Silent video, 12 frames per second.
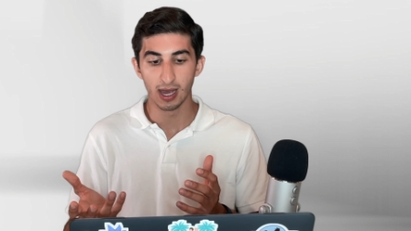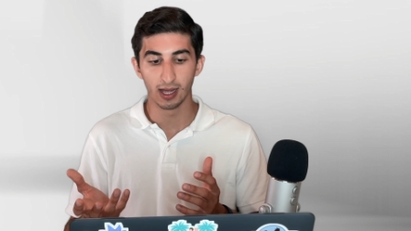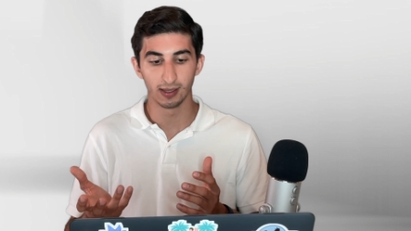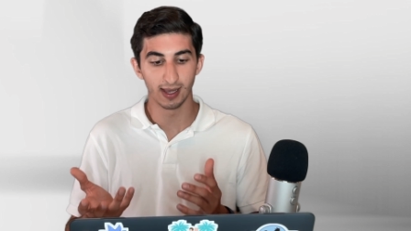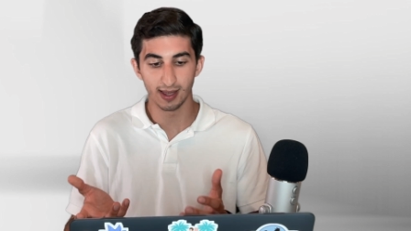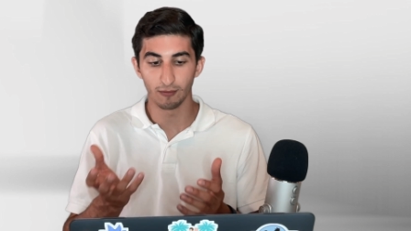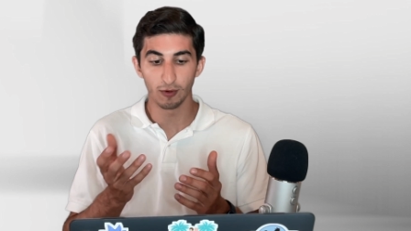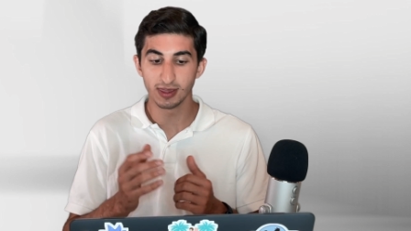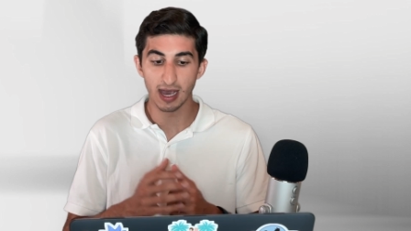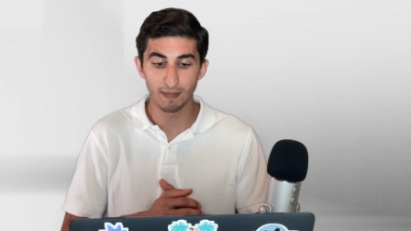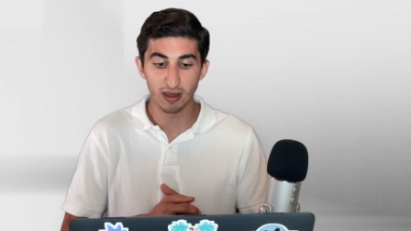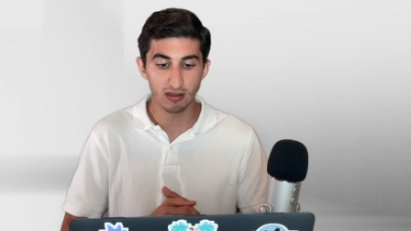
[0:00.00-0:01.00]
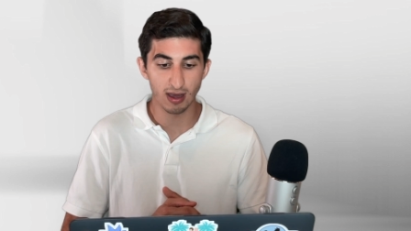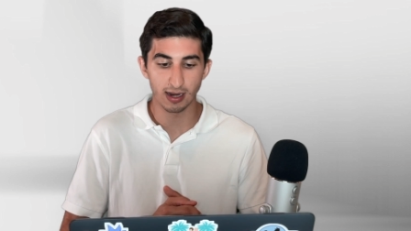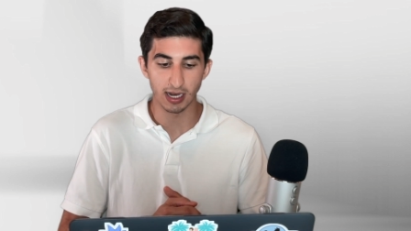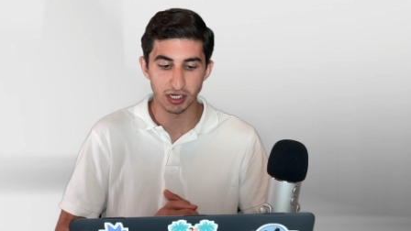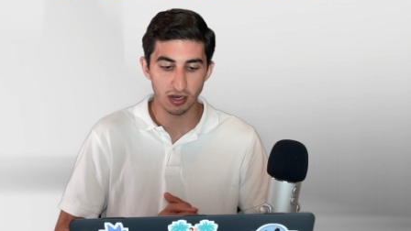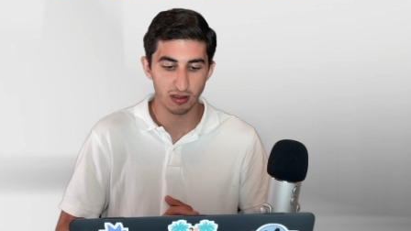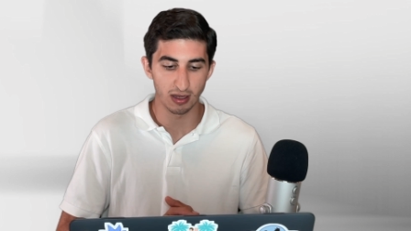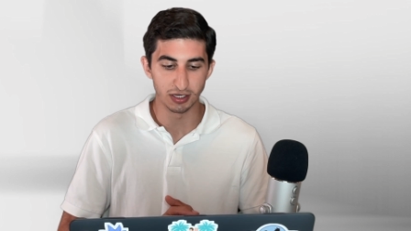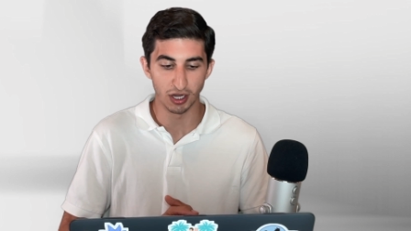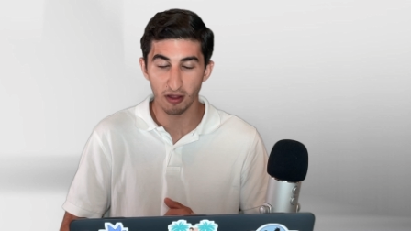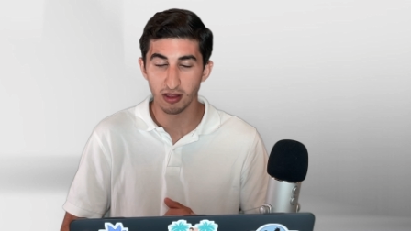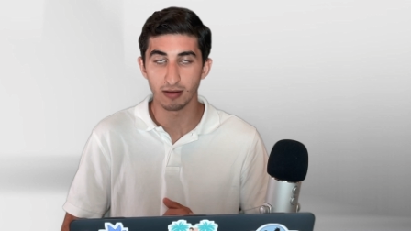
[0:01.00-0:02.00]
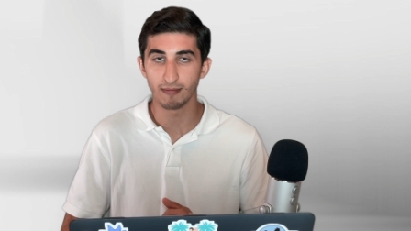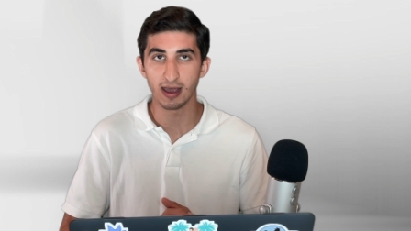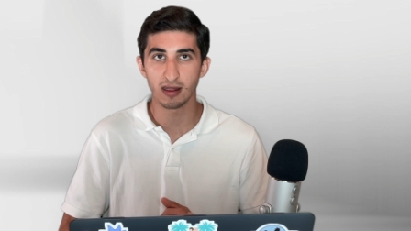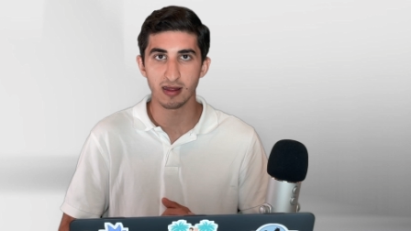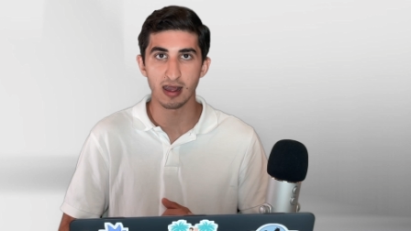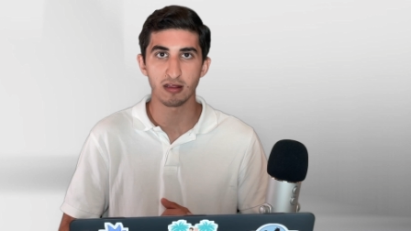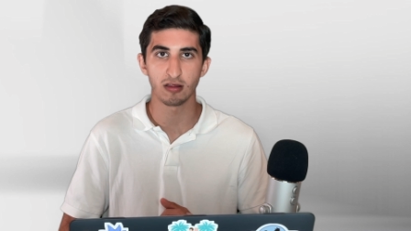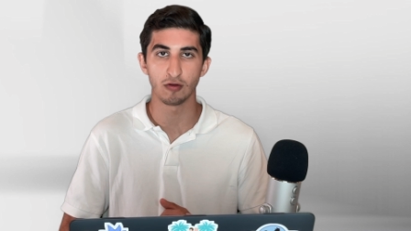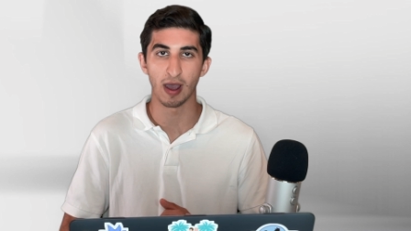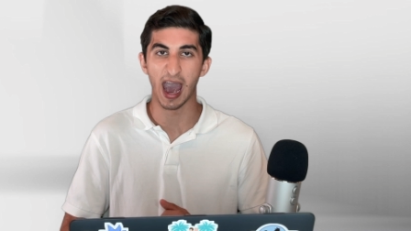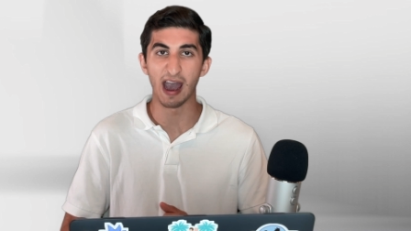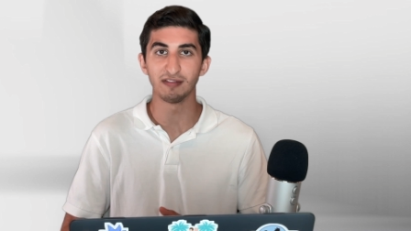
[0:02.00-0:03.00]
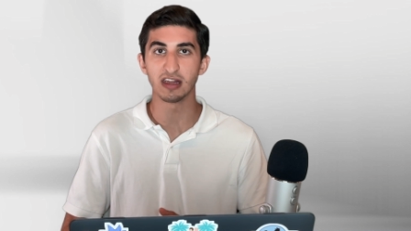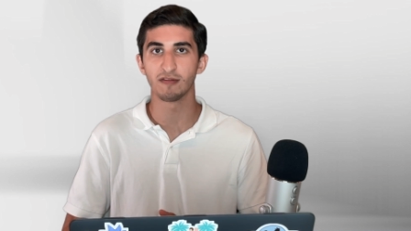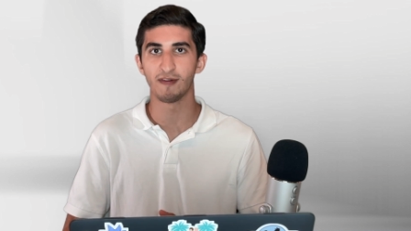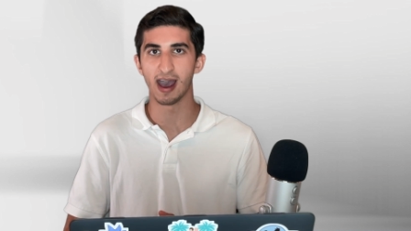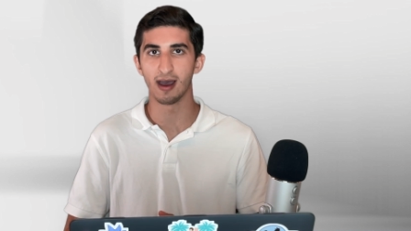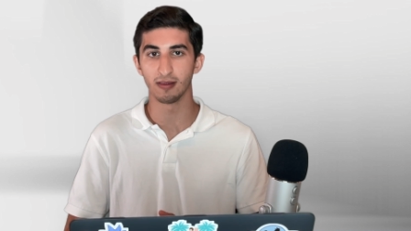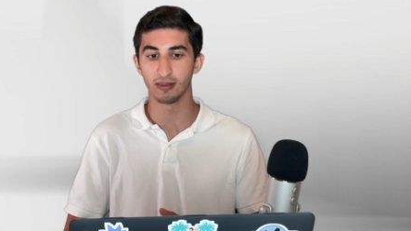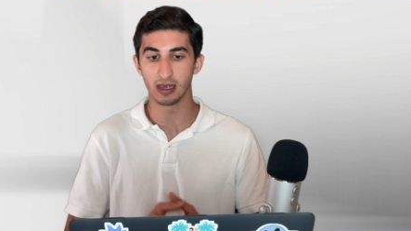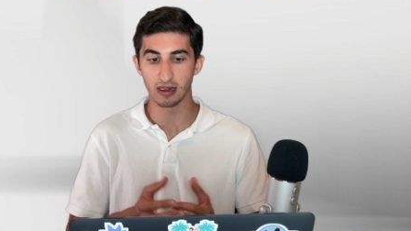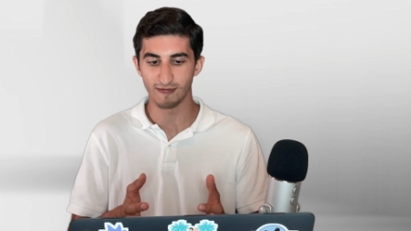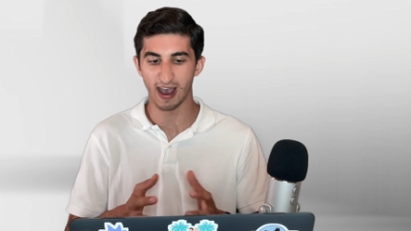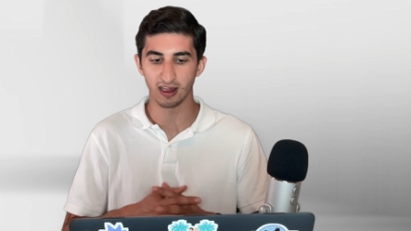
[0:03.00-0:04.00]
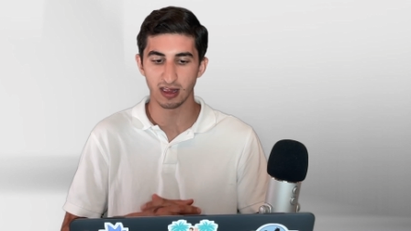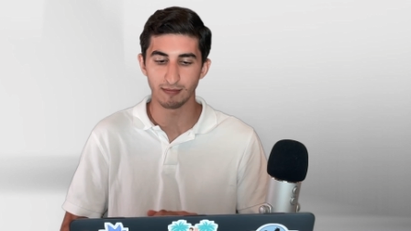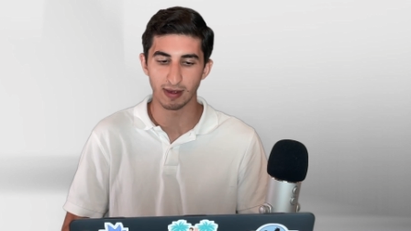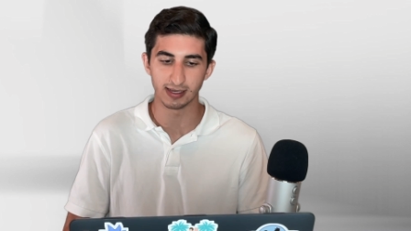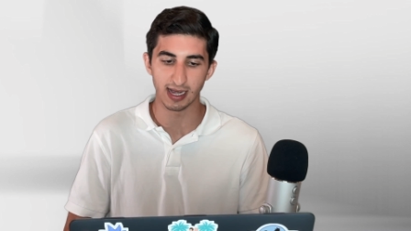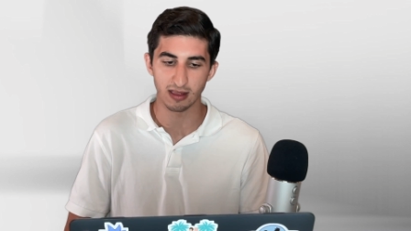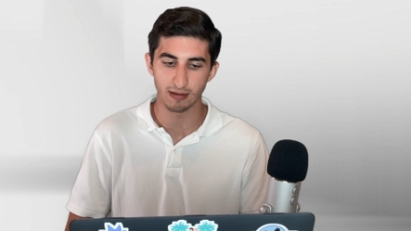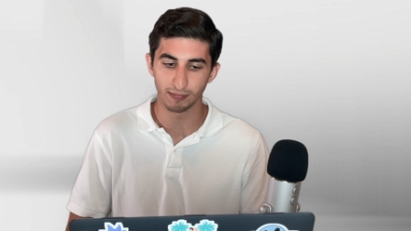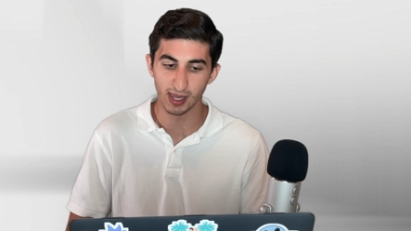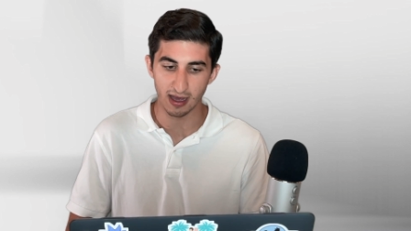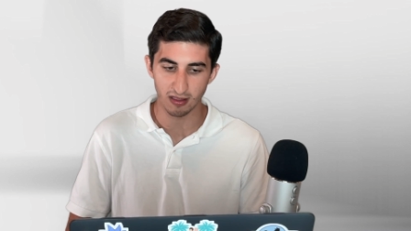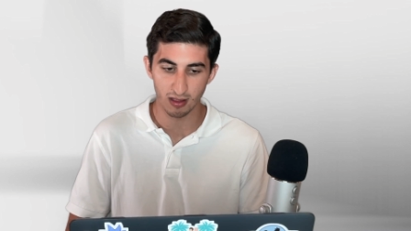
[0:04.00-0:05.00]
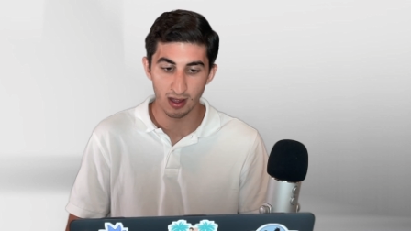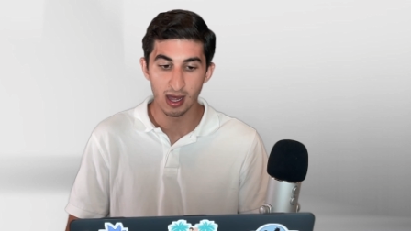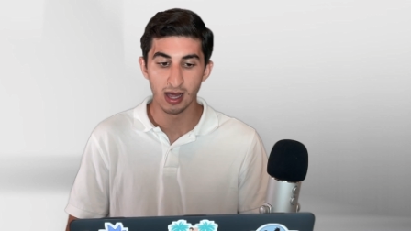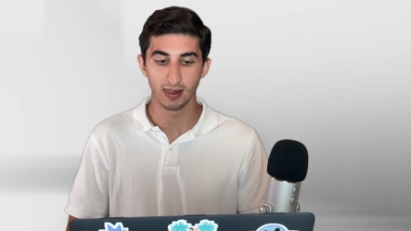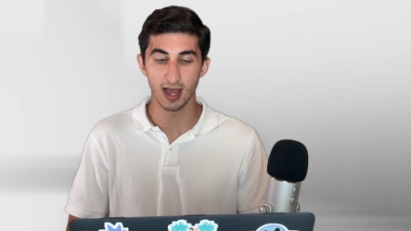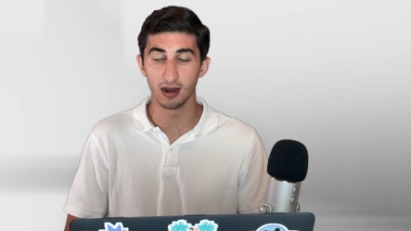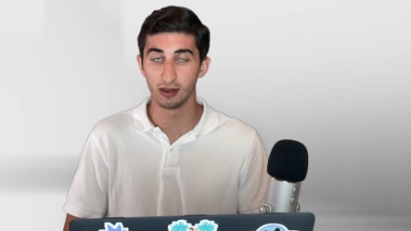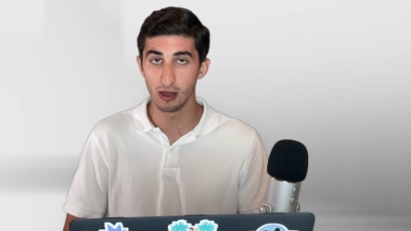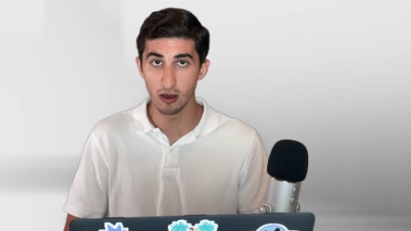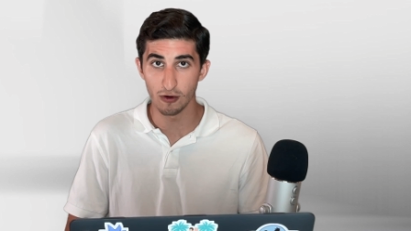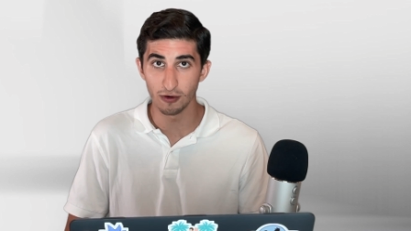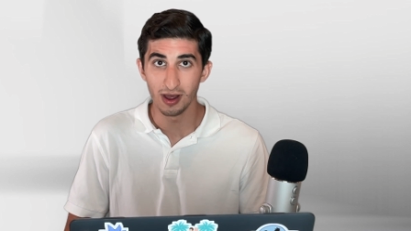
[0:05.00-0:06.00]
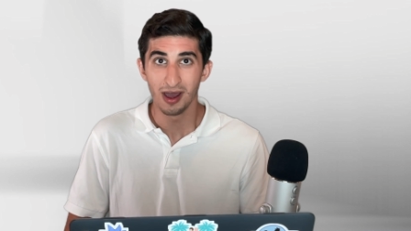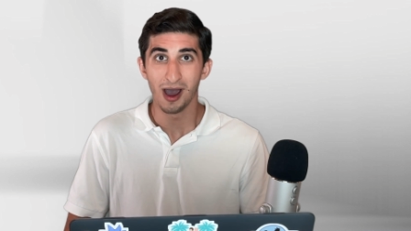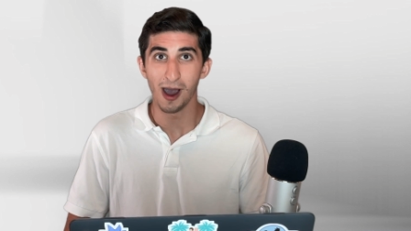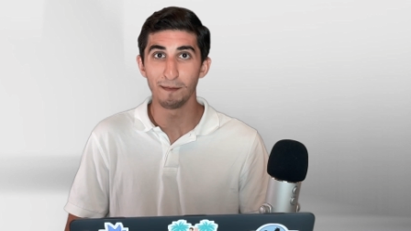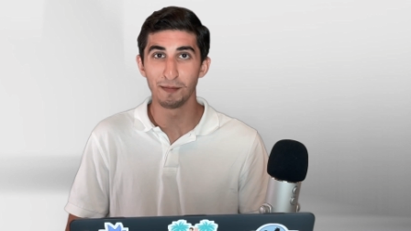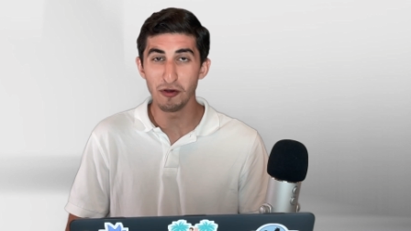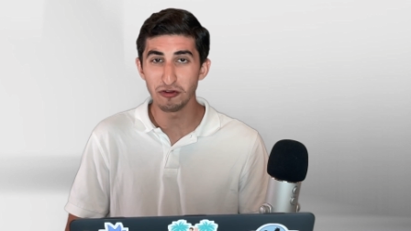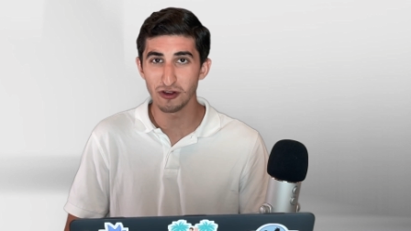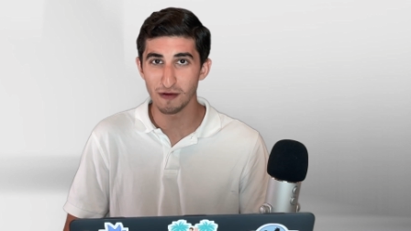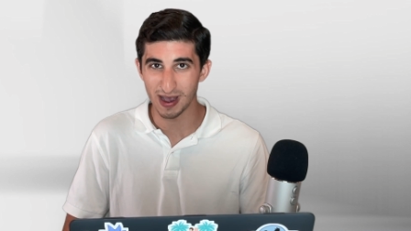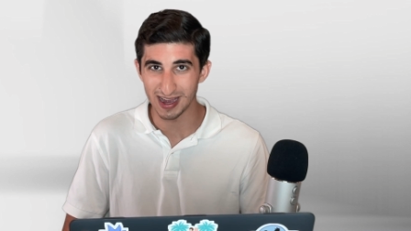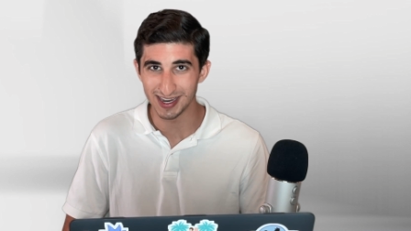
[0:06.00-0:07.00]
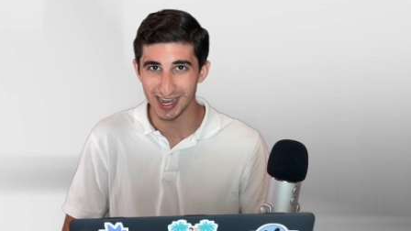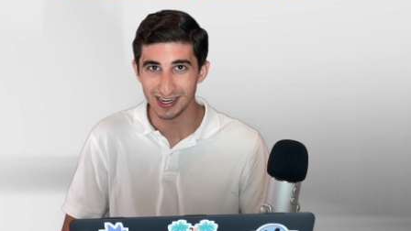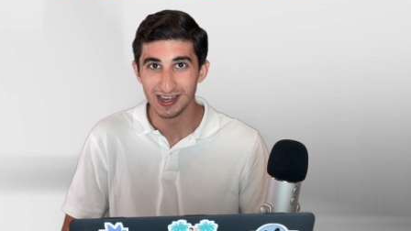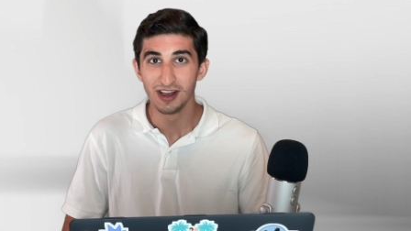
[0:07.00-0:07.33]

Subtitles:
with that being said, it just doesn't make sense to have these vaccine mandates in place, let alone a booster mandate.